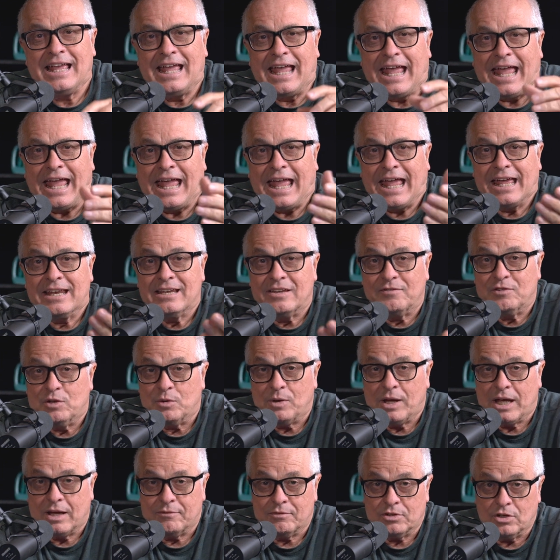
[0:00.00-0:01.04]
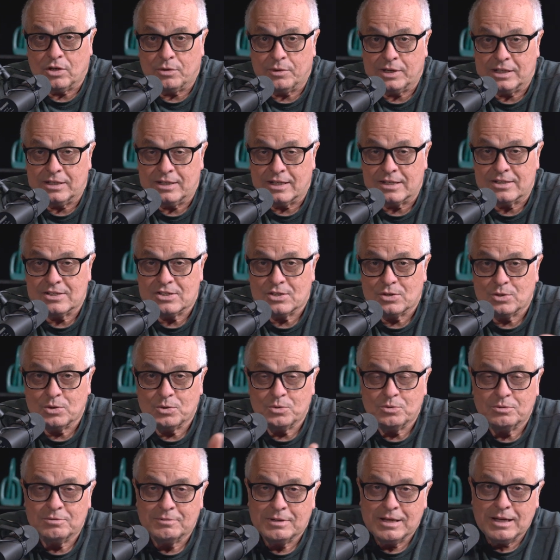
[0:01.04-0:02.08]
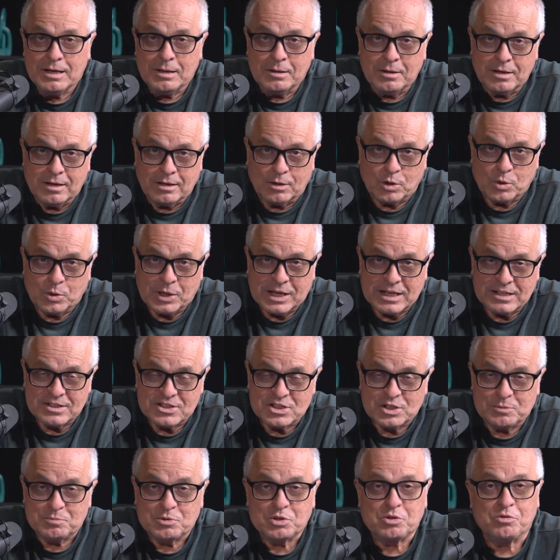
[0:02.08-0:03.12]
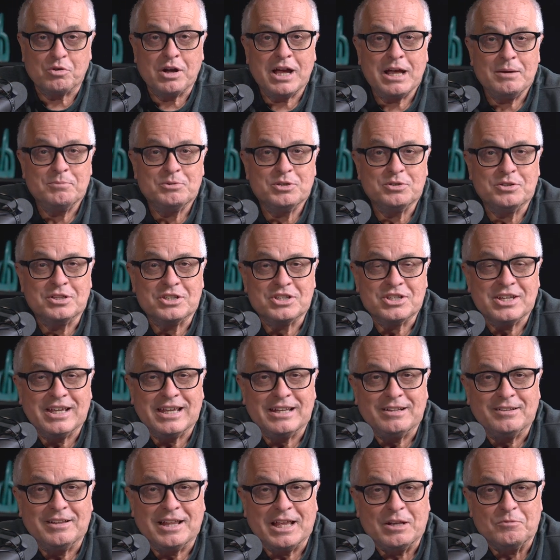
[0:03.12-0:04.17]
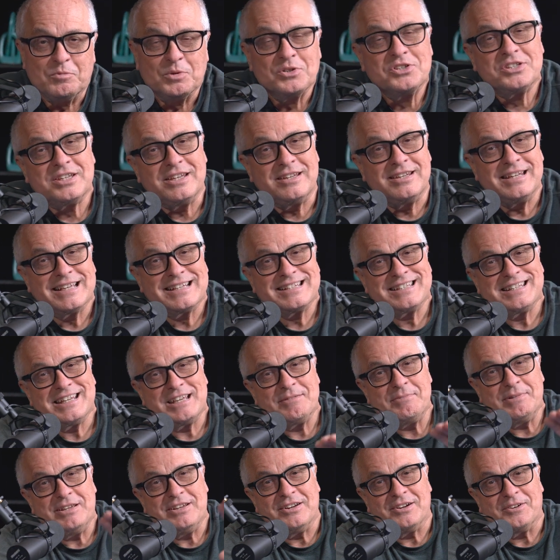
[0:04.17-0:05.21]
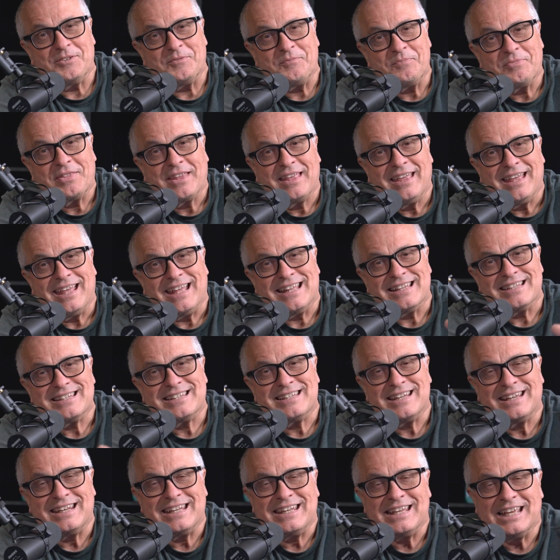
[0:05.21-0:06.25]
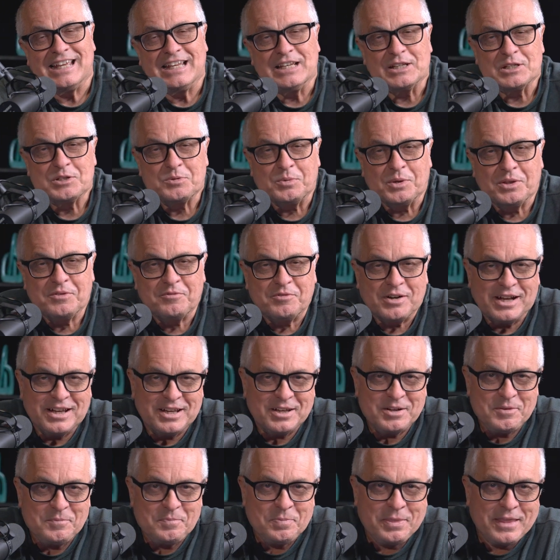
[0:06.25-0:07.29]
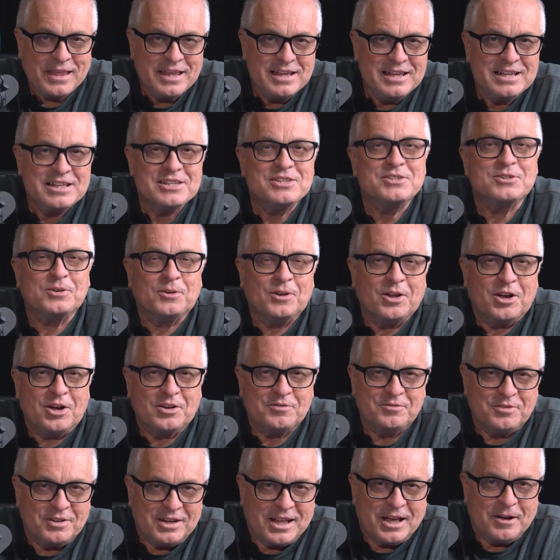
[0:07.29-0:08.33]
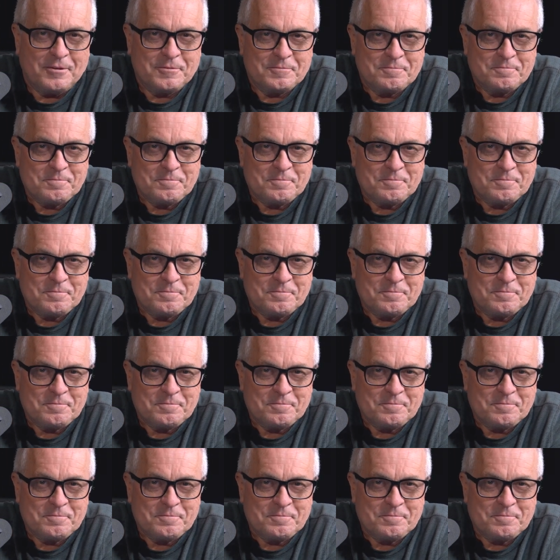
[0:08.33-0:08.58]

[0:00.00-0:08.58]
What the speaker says: And if you haven't already done so, go ahead and subscribe to the channel. And we'll see you next time here at Study English with Frank. So long for now.